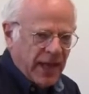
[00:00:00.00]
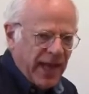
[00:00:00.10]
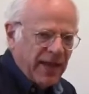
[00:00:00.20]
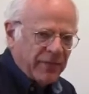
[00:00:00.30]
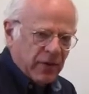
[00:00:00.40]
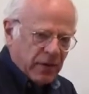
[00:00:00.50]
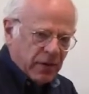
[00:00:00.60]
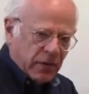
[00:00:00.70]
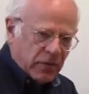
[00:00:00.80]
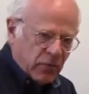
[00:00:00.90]
we have
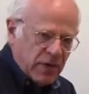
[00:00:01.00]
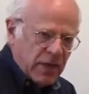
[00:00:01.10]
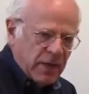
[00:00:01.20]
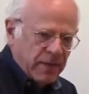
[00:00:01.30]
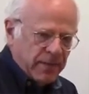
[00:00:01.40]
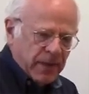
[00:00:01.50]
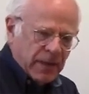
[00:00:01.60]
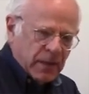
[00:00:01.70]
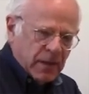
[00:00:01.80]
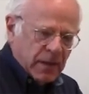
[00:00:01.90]
three
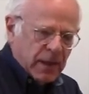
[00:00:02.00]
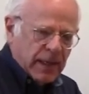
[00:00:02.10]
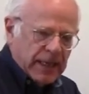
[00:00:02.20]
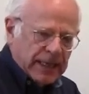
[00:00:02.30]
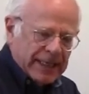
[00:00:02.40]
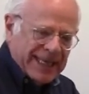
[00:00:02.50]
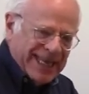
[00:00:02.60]
uh,